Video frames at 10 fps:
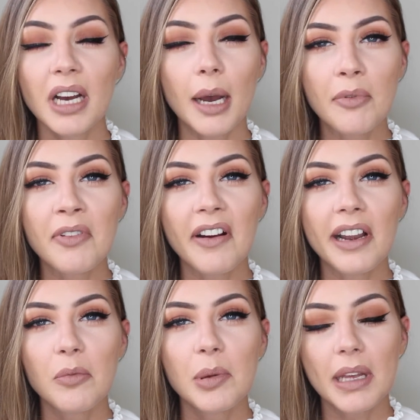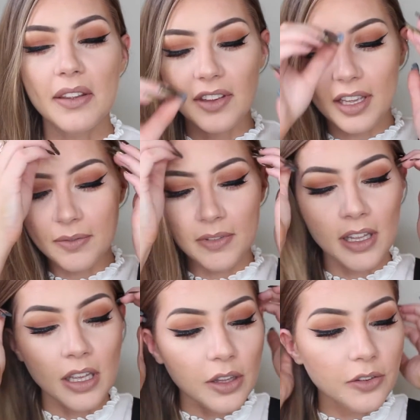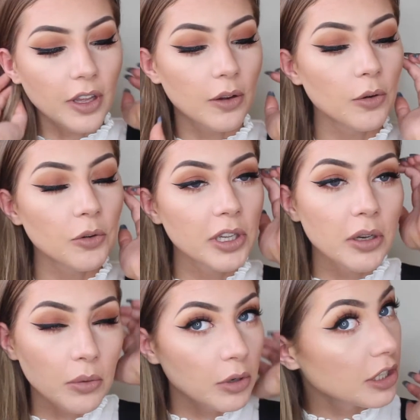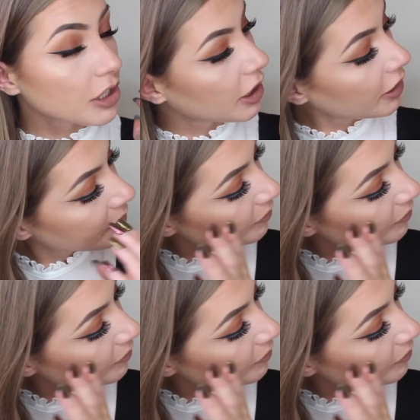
I prefer it a little bit messier. So all you're going to want to do